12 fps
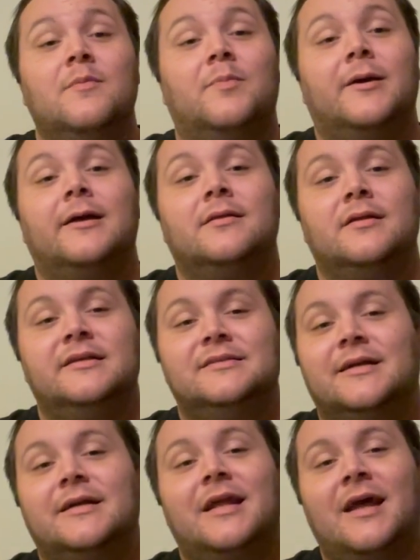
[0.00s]
but he's
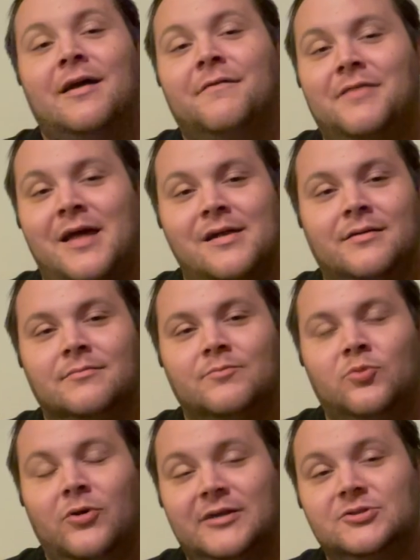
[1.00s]
not going to have that
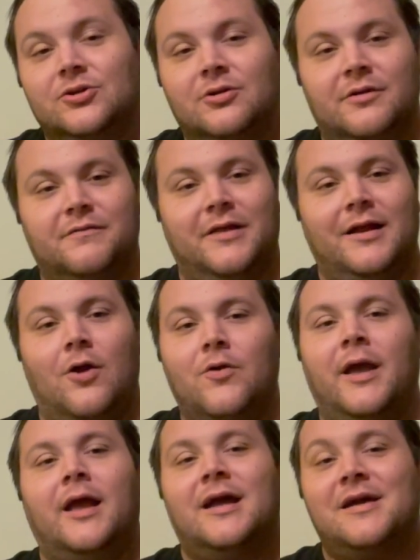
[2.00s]
pressure of like,
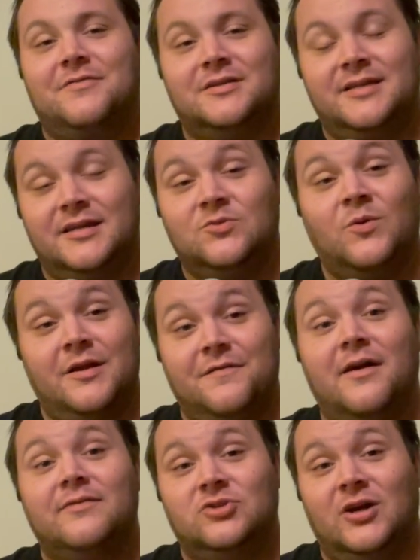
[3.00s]
okay, I have to take
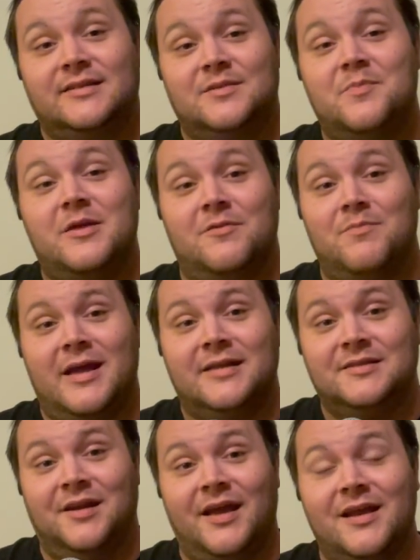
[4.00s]
25 shots and be the man
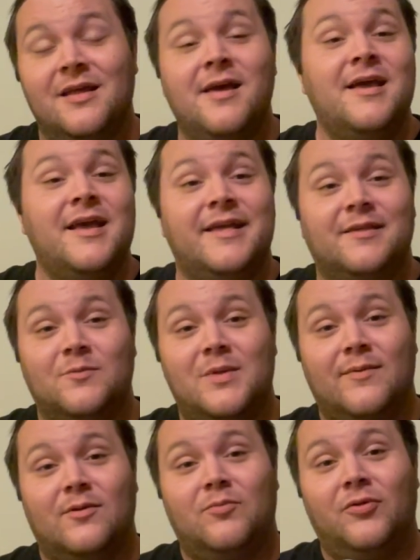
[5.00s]
tonight. He's going to be
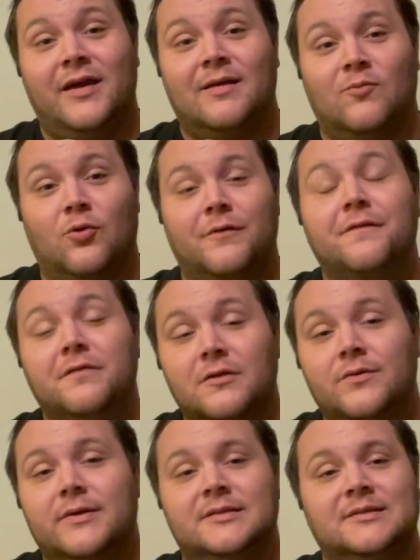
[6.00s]
able to play a more fluid